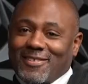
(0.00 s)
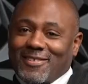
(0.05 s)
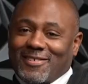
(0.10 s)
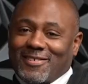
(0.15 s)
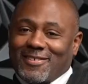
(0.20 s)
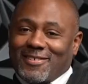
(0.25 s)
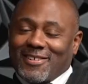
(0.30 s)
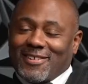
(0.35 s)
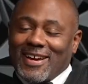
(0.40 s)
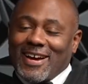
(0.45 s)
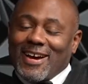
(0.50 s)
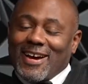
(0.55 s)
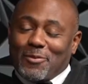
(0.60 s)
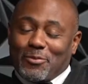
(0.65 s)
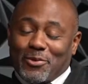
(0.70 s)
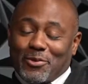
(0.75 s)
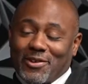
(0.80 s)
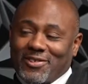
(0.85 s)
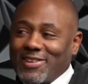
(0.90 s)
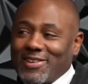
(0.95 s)
Listen, I
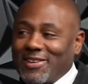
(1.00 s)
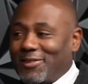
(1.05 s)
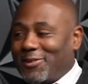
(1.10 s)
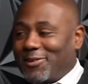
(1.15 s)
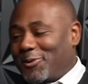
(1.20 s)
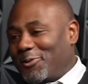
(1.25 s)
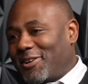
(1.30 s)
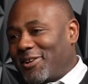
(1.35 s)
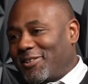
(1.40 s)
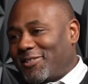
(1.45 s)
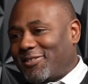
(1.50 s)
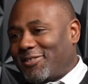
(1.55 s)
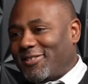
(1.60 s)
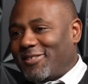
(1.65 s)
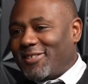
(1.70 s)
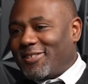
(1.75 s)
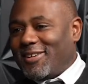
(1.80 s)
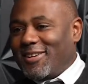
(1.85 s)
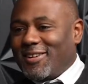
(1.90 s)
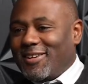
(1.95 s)
appreciate the
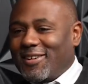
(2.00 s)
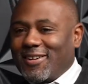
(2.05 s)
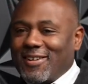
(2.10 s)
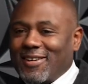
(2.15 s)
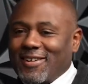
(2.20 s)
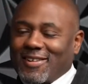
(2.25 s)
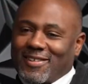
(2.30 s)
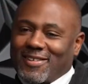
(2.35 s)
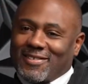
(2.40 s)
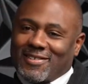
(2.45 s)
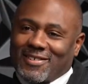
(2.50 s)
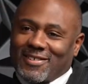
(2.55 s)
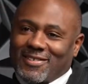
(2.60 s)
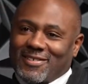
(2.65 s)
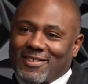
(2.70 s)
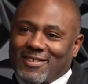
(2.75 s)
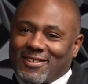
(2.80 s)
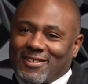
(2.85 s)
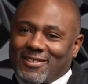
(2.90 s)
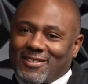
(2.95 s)
question. And just
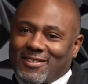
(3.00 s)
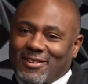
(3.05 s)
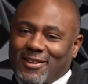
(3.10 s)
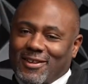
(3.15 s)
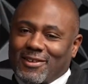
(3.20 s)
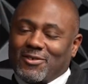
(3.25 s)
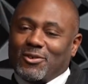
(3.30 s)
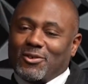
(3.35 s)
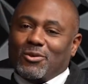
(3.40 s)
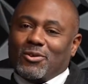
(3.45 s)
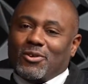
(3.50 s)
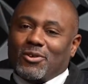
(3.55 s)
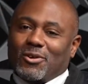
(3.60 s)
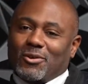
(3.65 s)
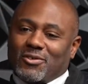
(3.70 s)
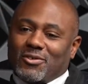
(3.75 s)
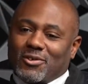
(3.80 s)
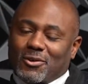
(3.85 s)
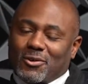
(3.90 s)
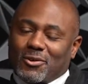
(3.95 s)
to let you know,
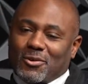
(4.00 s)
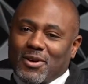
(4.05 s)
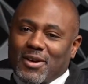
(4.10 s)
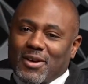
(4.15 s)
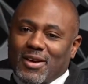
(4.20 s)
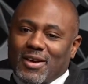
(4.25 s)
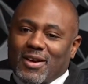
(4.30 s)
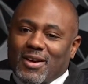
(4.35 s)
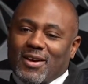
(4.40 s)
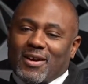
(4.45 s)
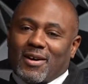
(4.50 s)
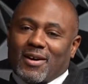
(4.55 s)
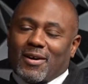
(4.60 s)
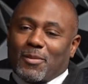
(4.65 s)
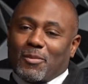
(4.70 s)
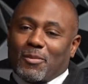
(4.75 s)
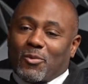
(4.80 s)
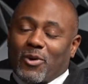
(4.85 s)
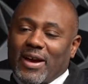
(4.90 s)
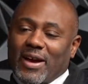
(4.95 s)
so
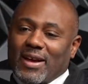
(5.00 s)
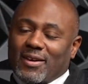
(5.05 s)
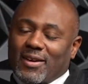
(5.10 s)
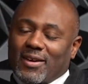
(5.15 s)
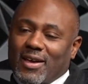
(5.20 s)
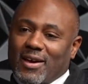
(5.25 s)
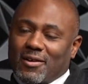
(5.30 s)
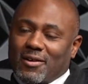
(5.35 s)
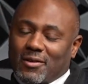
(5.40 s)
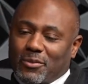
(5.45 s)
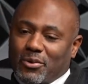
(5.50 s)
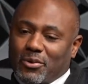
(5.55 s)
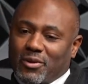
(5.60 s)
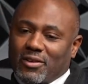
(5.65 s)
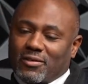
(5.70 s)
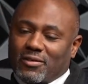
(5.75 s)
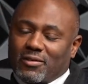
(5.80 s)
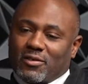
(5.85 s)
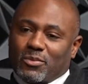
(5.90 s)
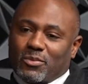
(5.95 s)
right now the
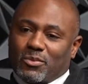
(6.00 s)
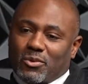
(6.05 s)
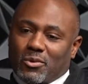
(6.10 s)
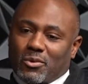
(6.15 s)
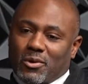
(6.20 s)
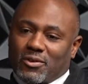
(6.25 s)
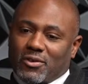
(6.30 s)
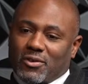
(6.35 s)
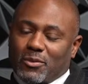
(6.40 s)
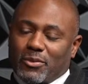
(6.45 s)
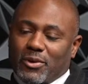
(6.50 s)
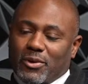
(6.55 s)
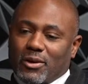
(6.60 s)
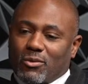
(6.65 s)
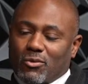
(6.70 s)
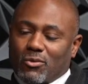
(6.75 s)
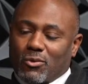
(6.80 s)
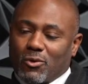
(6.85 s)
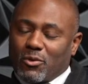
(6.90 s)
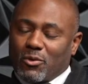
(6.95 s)
police explorers are being
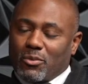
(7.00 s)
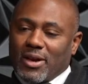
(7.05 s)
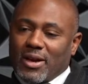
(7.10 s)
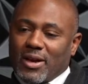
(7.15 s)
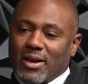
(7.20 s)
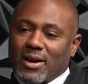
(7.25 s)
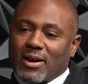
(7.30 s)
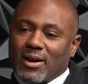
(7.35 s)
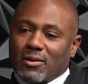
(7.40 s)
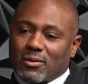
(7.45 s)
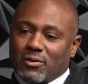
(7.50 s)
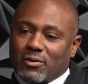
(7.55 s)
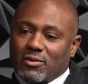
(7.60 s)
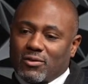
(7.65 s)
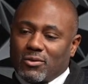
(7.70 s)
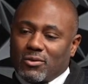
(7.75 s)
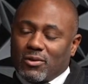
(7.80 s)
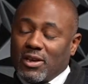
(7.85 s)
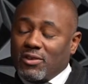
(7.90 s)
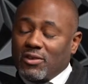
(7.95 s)
rolled back out
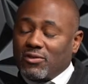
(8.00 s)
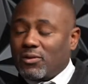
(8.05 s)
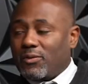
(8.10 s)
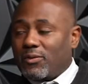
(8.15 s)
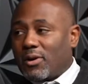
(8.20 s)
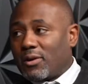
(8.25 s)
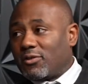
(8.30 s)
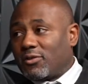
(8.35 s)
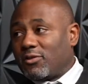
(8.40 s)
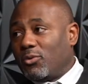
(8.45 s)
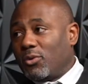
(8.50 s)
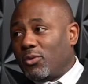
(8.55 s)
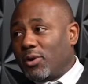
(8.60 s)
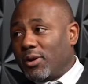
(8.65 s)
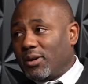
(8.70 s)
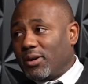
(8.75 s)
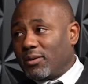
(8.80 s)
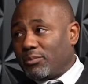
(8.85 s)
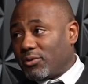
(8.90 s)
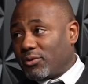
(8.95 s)
to each of our
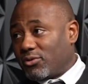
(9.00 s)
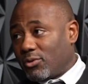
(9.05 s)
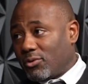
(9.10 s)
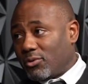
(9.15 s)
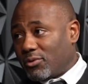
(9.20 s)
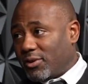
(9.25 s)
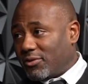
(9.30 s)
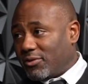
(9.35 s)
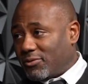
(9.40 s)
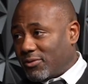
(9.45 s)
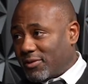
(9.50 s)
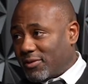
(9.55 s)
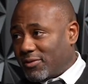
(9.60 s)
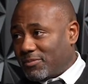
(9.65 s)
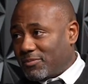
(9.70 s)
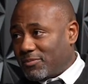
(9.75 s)
20 patrol districts.